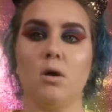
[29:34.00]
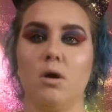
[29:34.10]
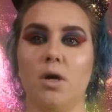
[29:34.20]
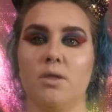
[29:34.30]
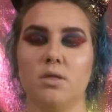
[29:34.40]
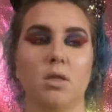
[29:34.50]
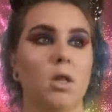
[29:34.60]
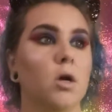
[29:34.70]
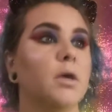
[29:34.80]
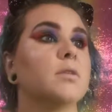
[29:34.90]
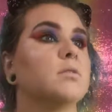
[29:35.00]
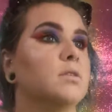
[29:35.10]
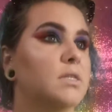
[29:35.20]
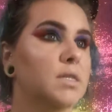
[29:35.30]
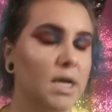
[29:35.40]
Alright, this look is
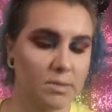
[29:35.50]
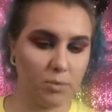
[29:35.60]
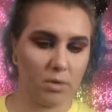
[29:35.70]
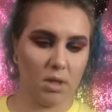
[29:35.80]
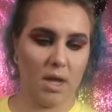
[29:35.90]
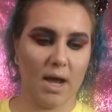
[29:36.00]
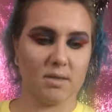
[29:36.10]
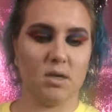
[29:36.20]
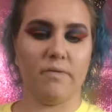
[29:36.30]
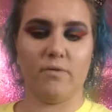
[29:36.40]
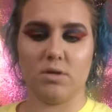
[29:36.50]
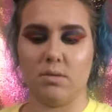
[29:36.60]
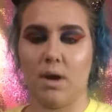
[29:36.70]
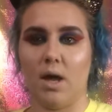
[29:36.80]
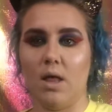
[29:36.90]
desperately asking for
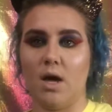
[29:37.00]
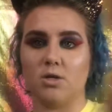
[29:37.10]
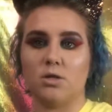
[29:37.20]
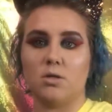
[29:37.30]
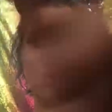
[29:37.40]
some eyelashes.